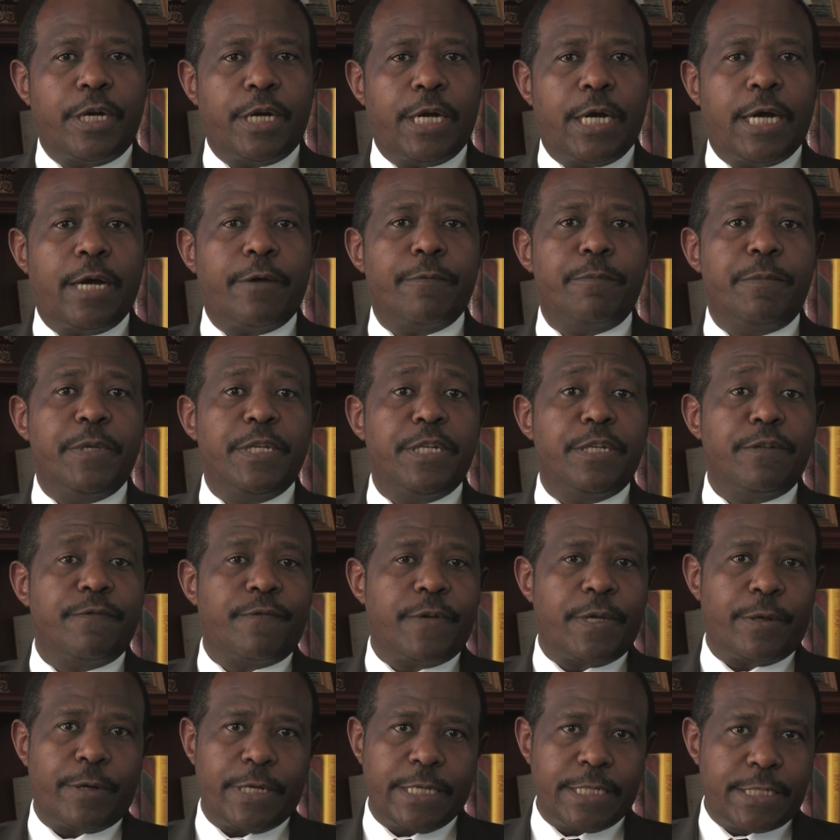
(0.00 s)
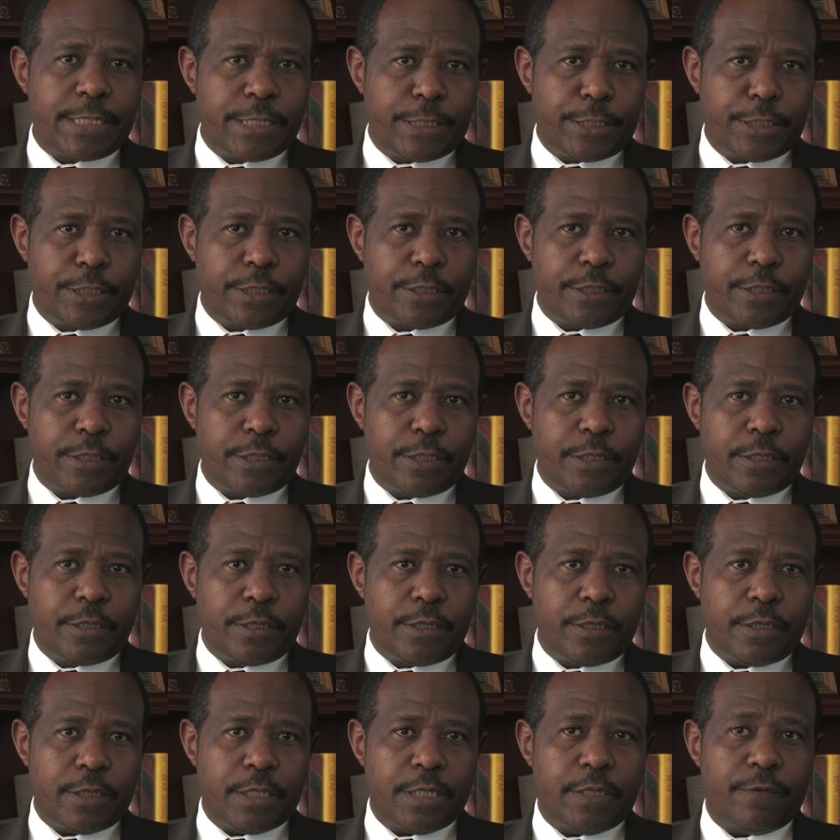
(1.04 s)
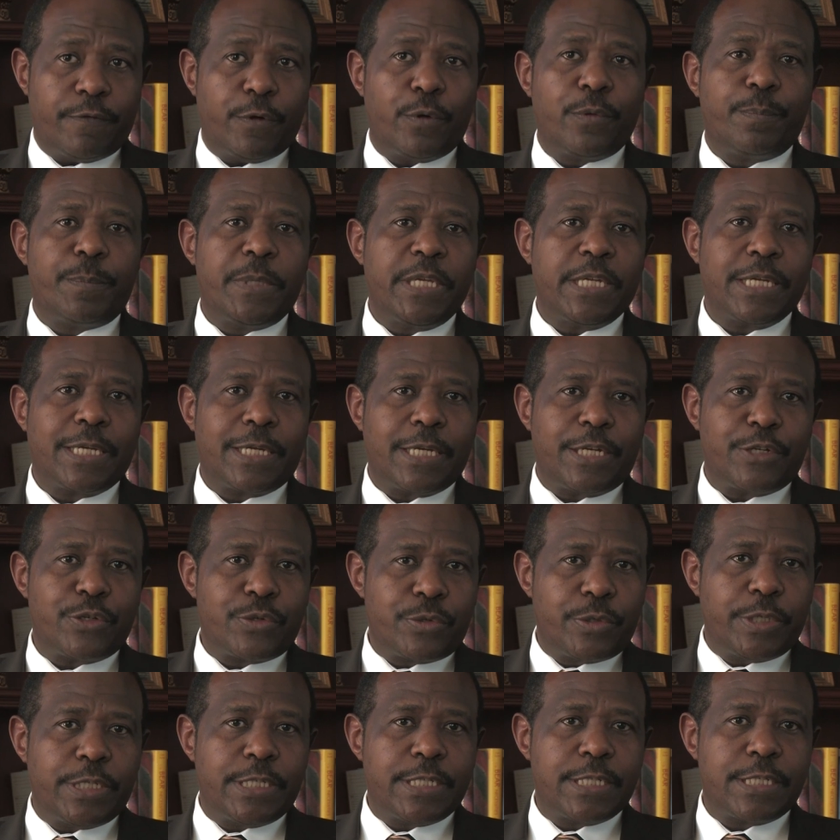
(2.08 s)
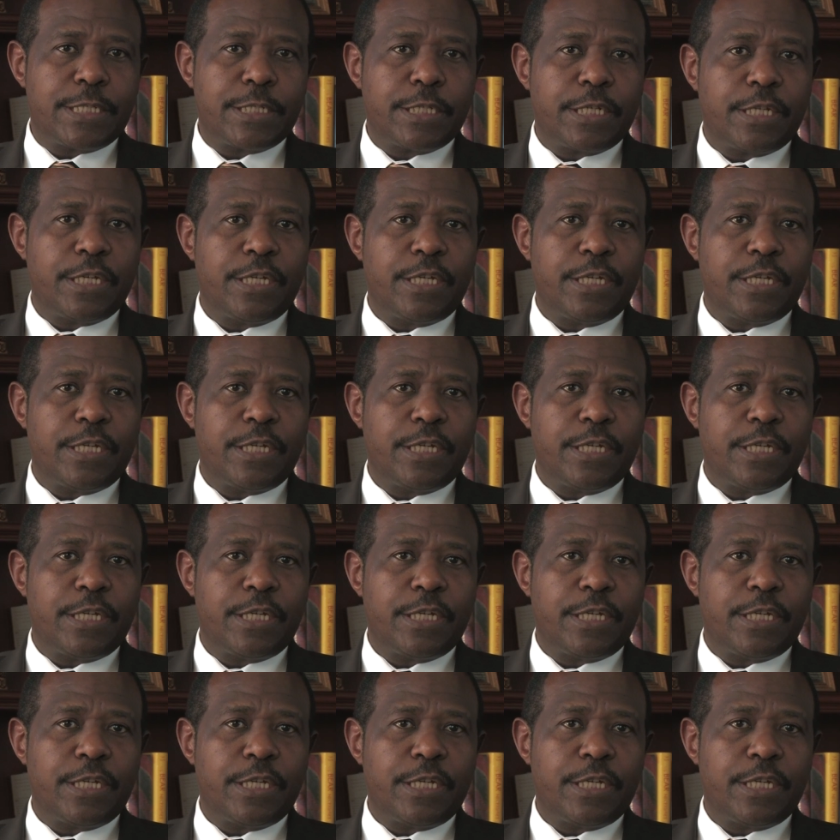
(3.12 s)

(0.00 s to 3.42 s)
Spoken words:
have been violated in developing countries.